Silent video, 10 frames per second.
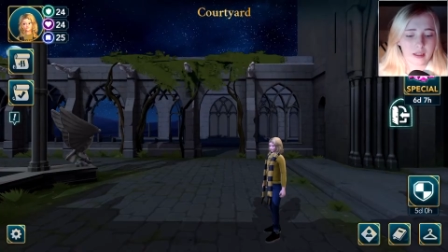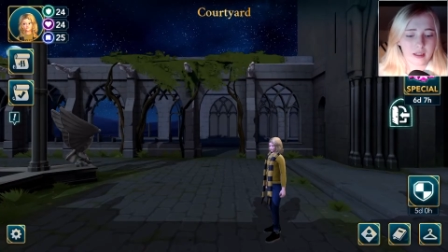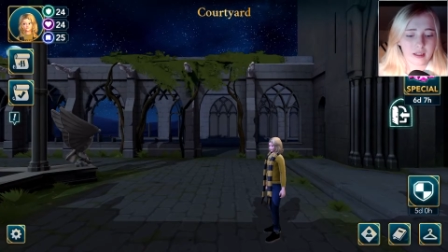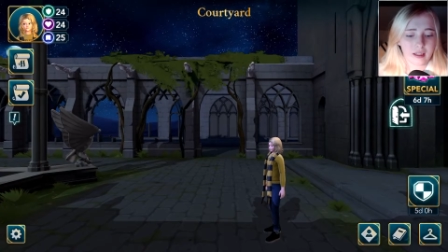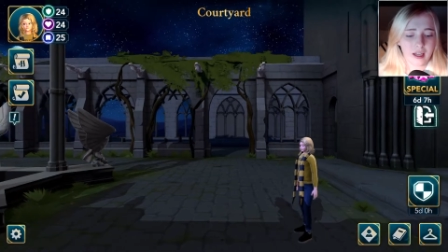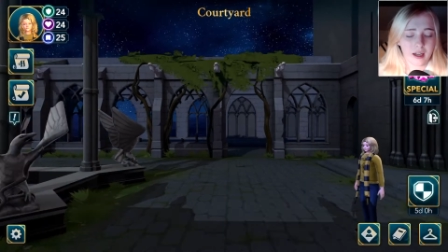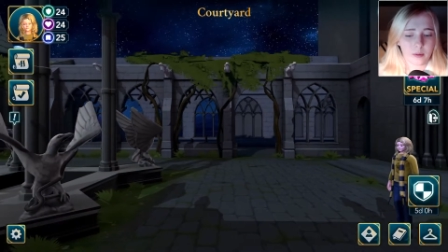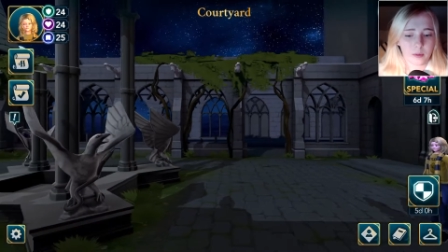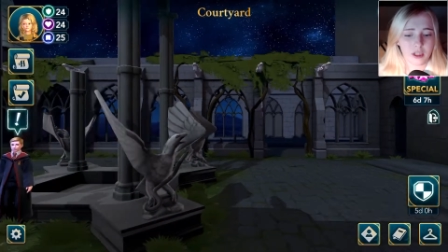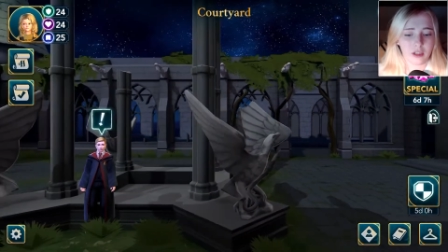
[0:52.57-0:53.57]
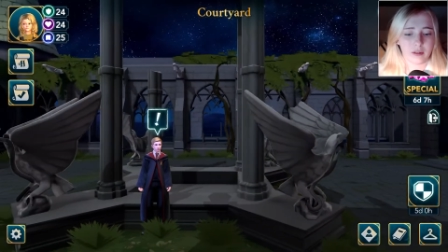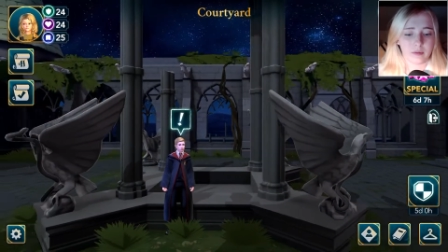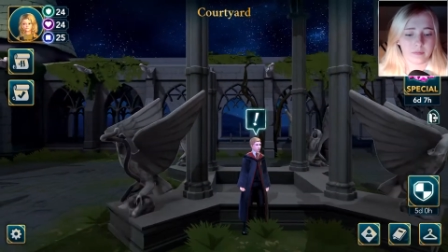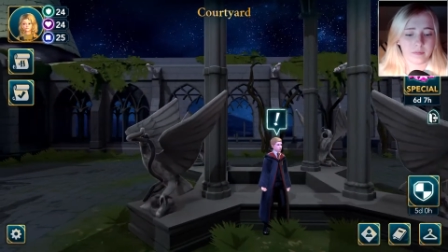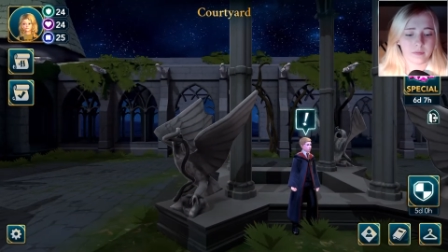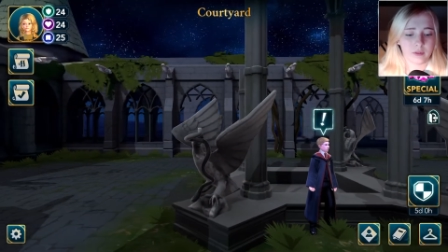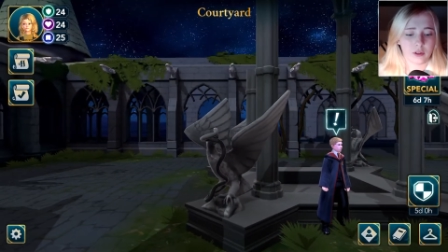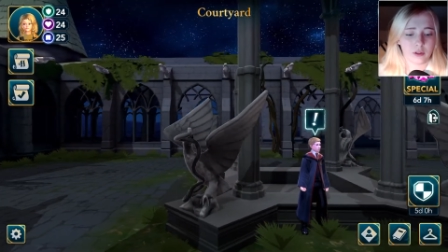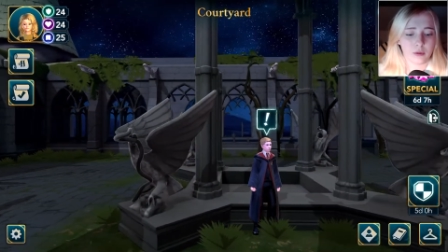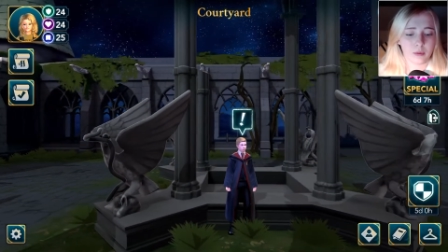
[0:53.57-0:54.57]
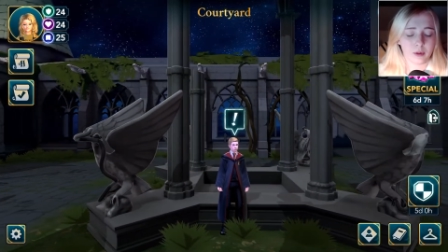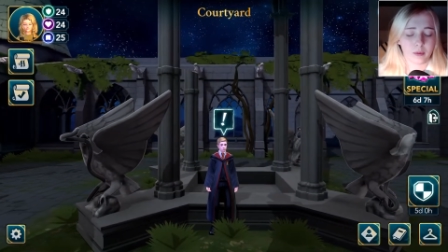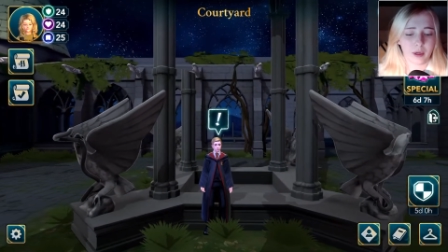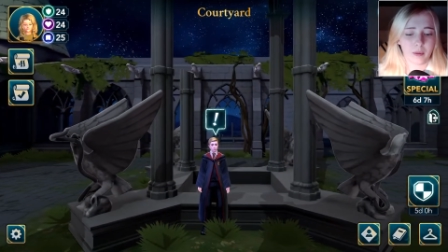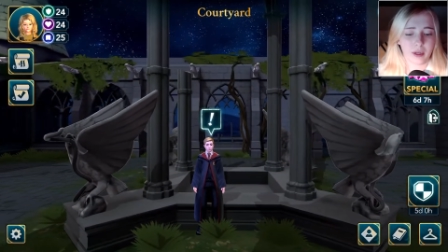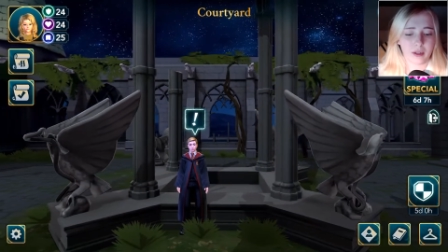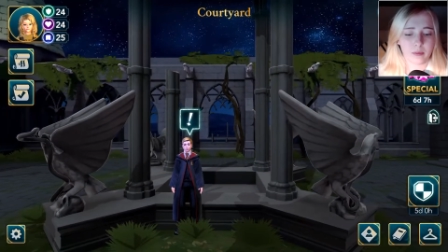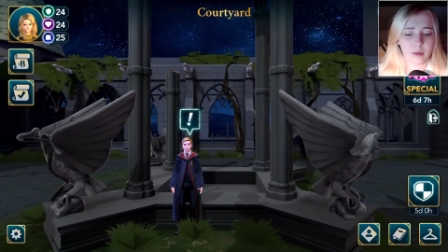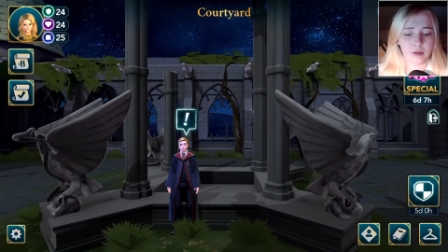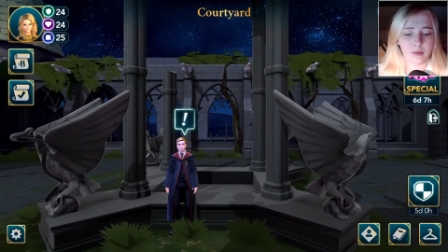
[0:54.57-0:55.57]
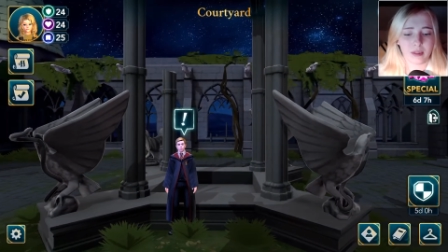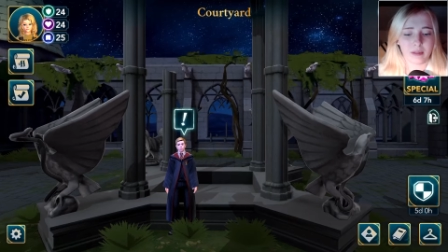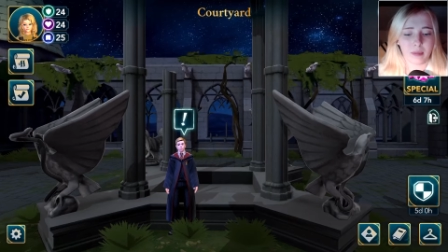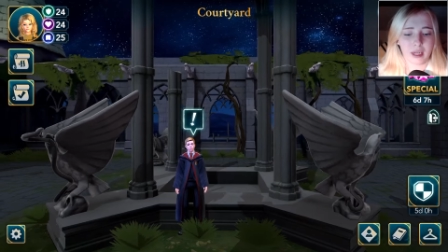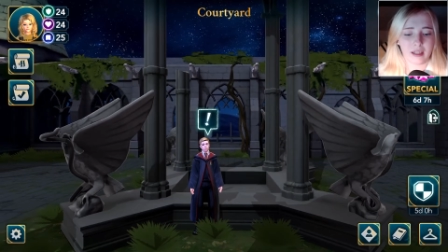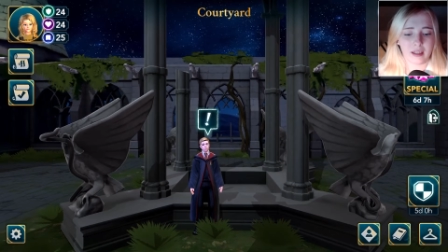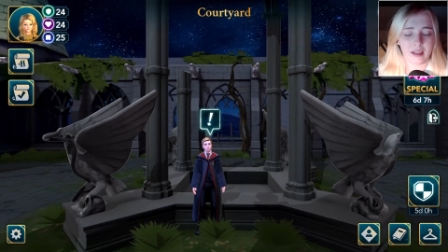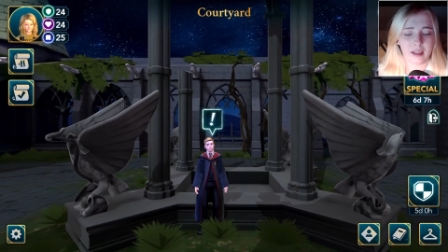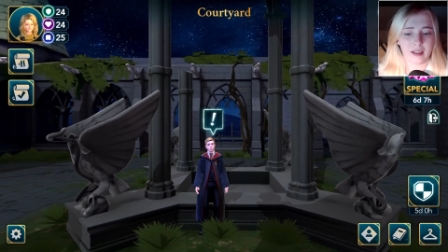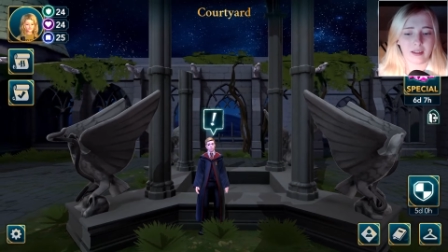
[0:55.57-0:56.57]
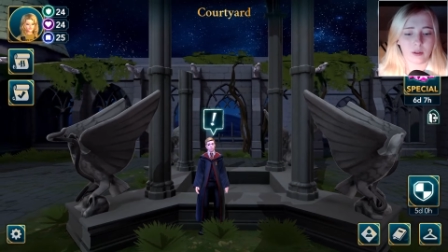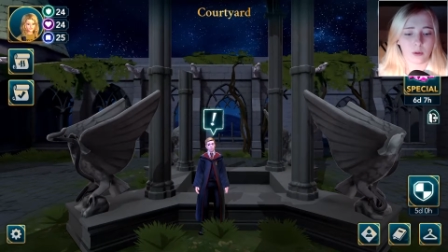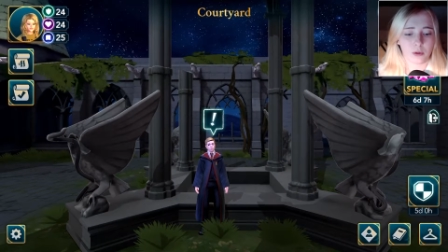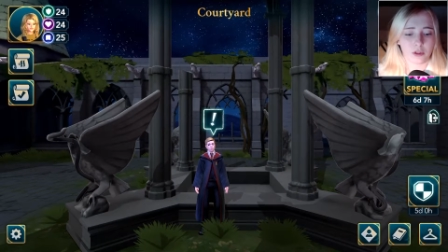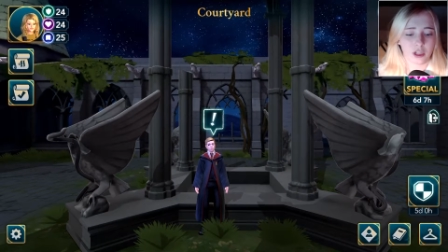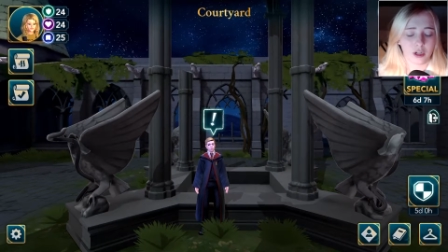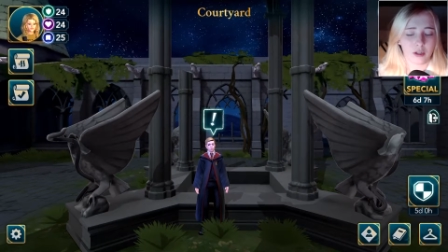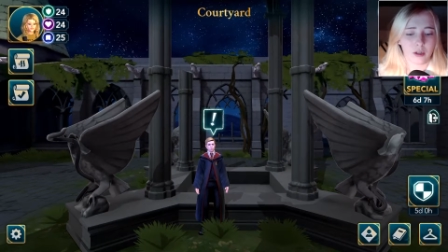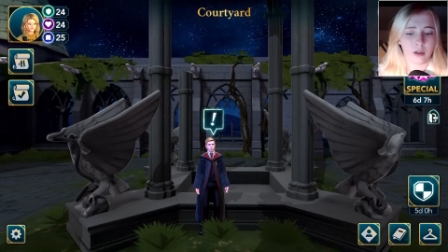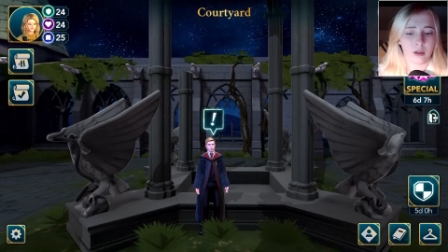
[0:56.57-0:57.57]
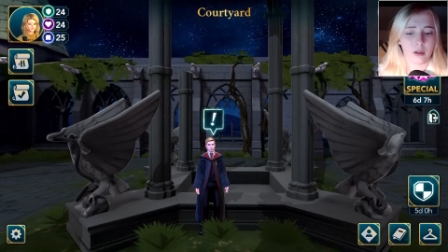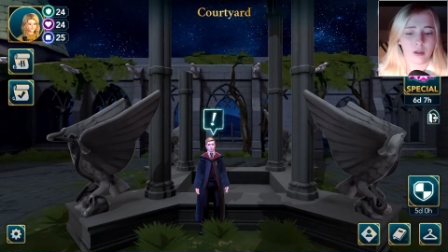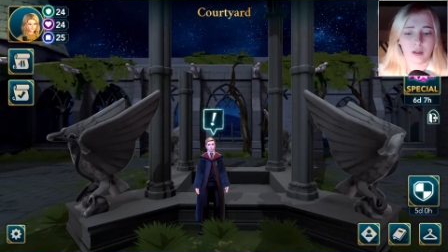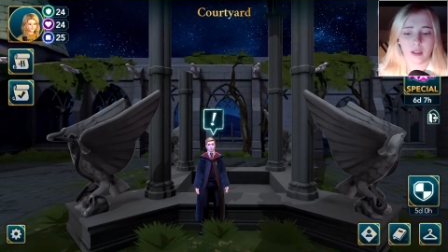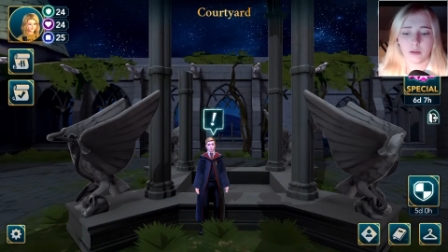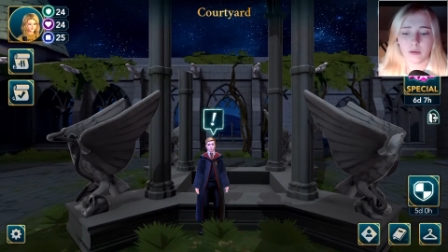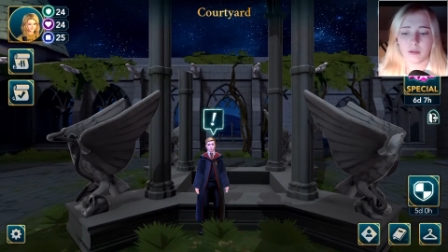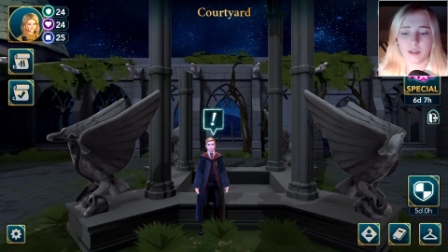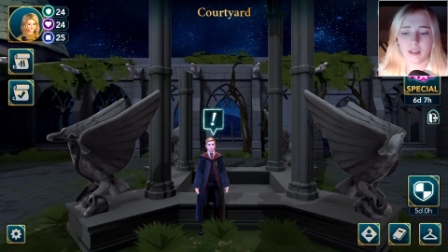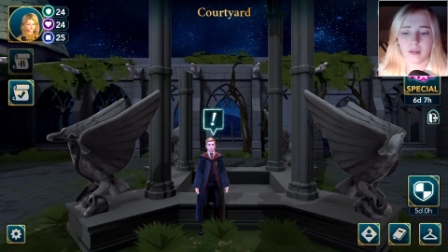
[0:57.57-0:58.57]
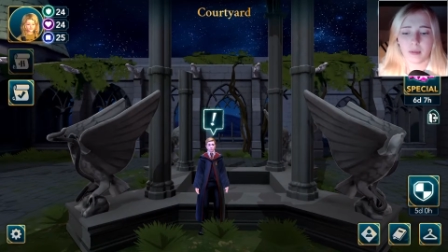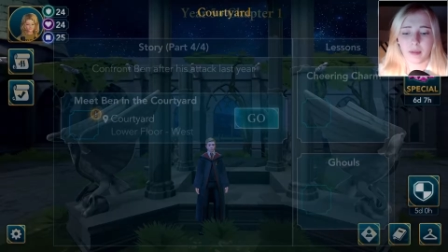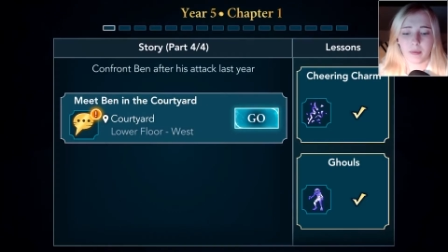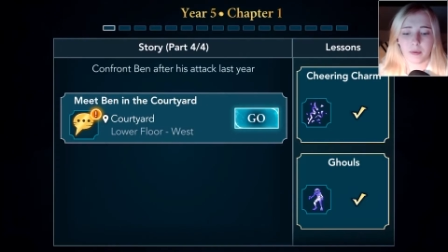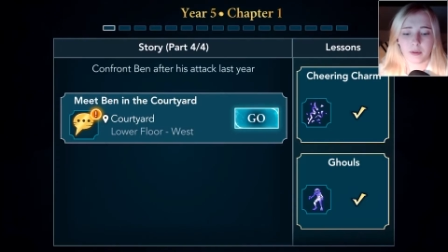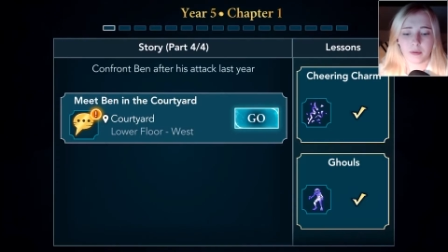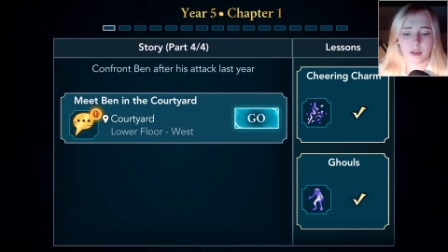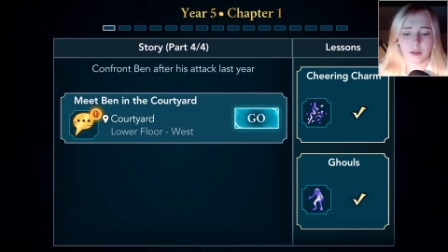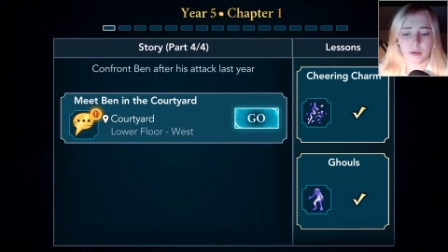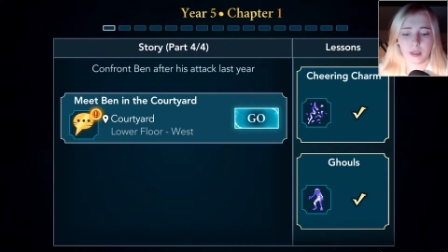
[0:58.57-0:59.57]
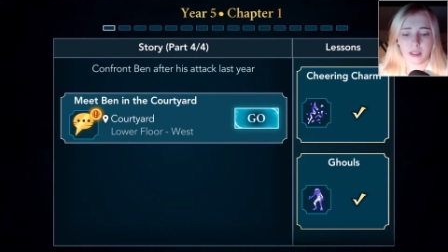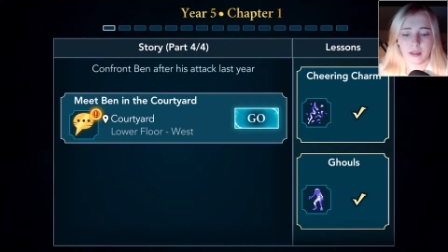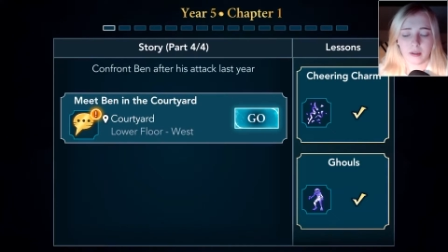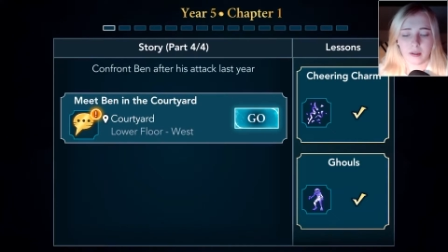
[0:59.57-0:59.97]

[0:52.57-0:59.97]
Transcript: uh, yeah, we're done. There's a normal way. We are supposed to meet Ben here in the courtyard. I don't really remember what we're doing.